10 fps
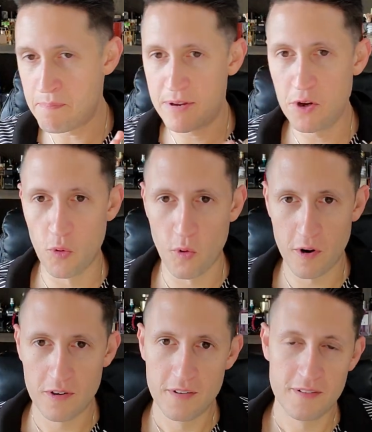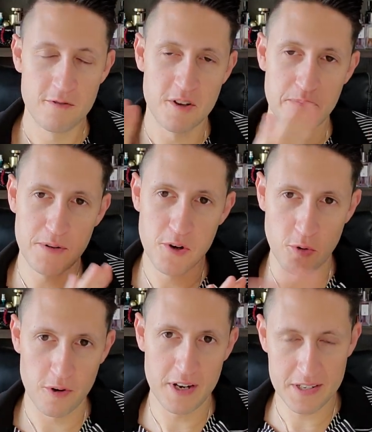pure there's a
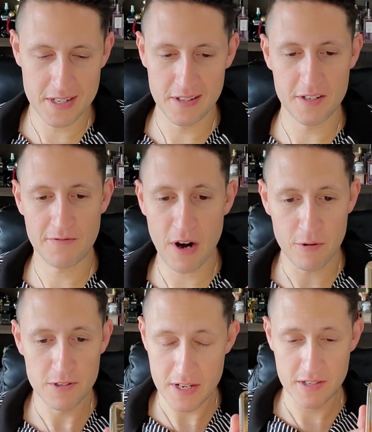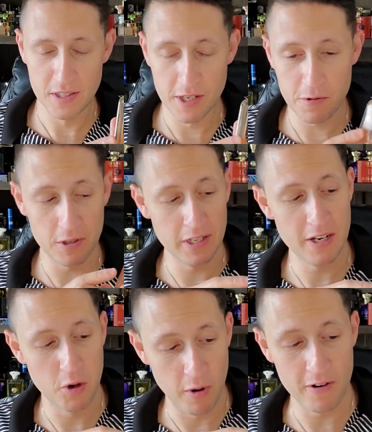pureness to this fragrance. It's literally
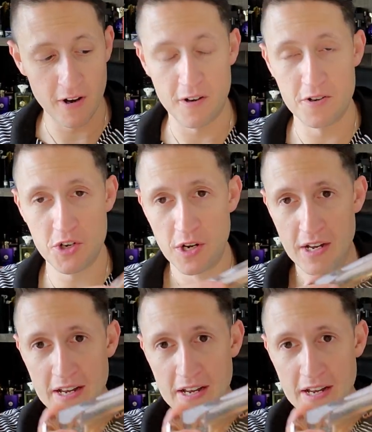Cuir d'Ange.